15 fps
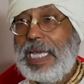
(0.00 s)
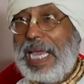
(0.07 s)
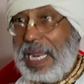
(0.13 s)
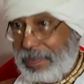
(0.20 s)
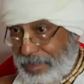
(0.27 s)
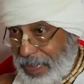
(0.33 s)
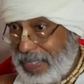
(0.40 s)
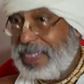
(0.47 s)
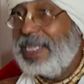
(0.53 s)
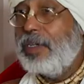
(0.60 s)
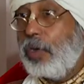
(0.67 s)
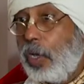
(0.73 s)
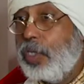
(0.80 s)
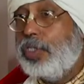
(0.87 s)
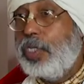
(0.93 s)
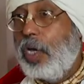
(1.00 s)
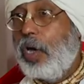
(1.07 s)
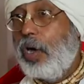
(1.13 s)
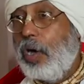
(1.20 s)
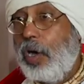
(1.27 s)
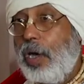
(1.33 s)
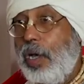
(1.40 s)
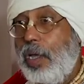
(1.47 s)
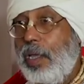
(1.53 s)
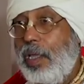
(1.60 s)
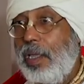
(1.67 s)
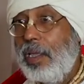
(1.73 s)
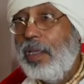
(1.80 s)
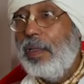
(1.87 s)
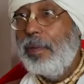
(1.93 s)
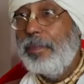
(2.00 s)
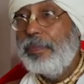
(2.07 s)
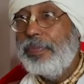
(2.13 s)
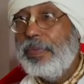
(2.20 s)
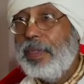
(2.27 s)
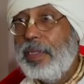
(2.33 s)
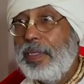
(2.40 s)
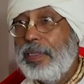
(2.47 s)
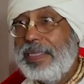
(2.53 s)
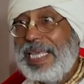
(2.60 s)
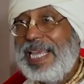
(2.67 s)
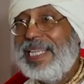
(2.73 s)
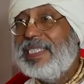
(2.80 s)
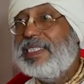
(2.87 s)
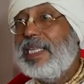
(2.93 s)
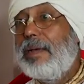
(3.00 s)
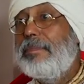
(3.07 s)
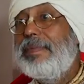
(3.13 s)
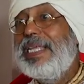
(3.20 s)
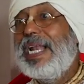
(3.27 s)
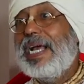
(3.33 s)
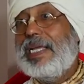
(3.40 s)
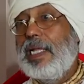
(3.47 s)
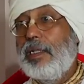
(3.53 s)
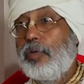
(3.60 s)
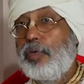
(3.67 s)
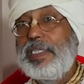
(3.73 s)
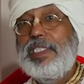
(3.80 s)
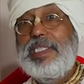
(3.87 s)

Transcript: At present also, there is some miracle we